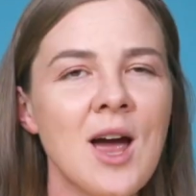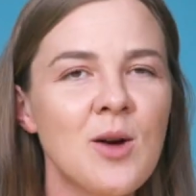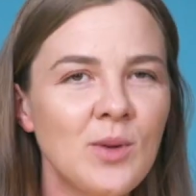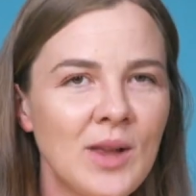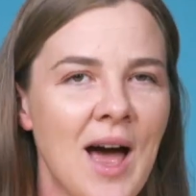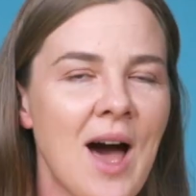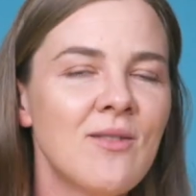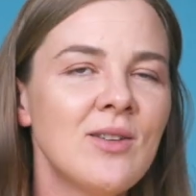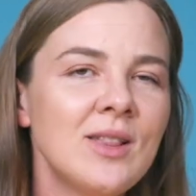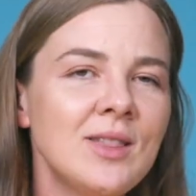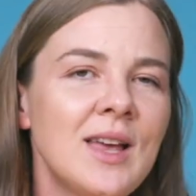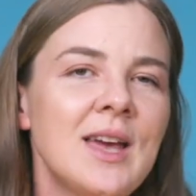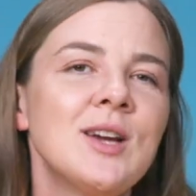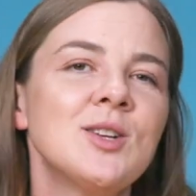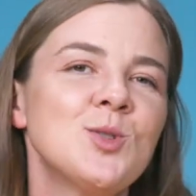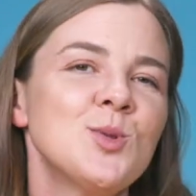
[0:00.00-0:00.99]
I will have a
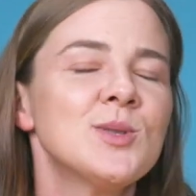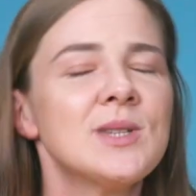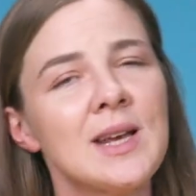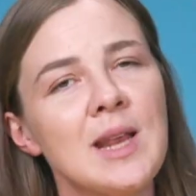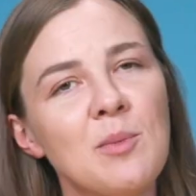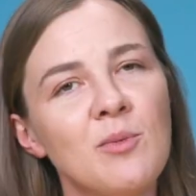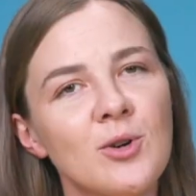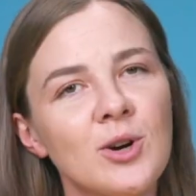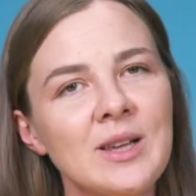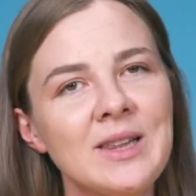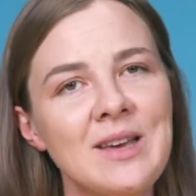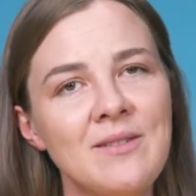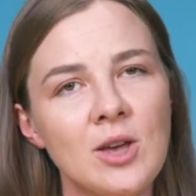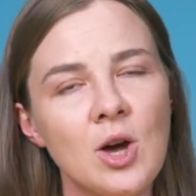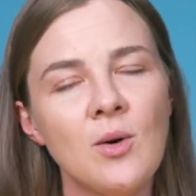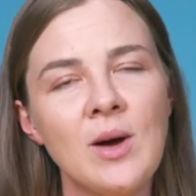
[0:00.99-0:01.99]
link to sign up for
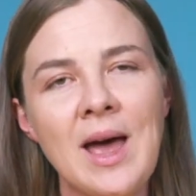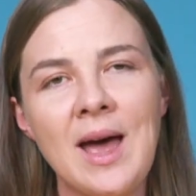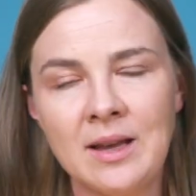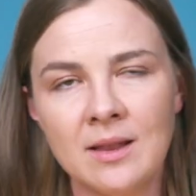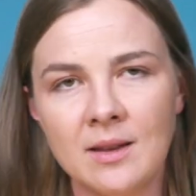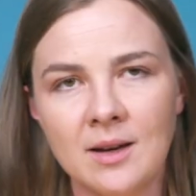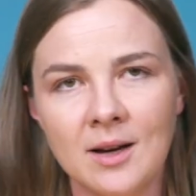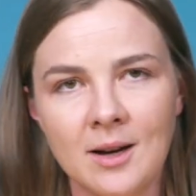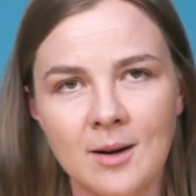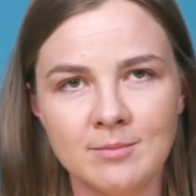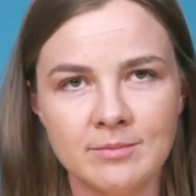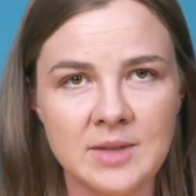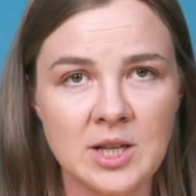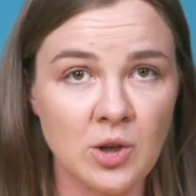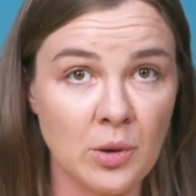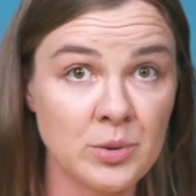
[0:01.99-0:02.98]
Klaviyo in the
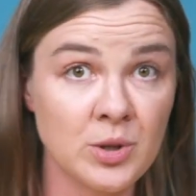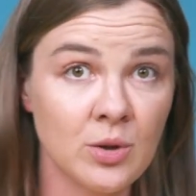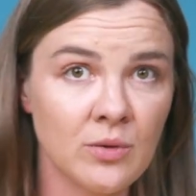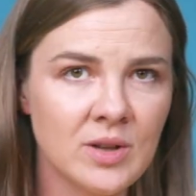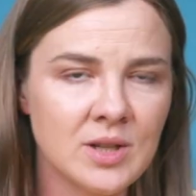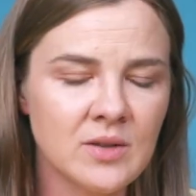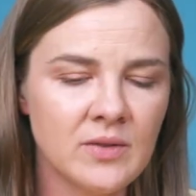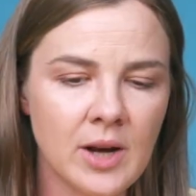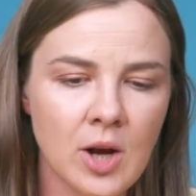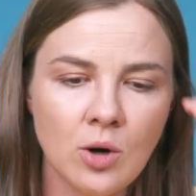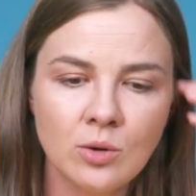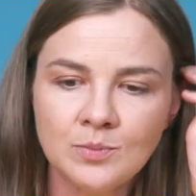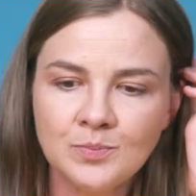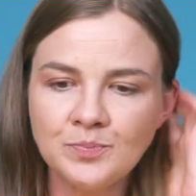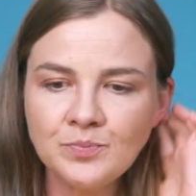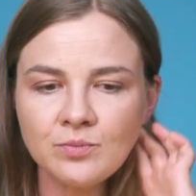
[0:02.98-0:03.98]
description of this video.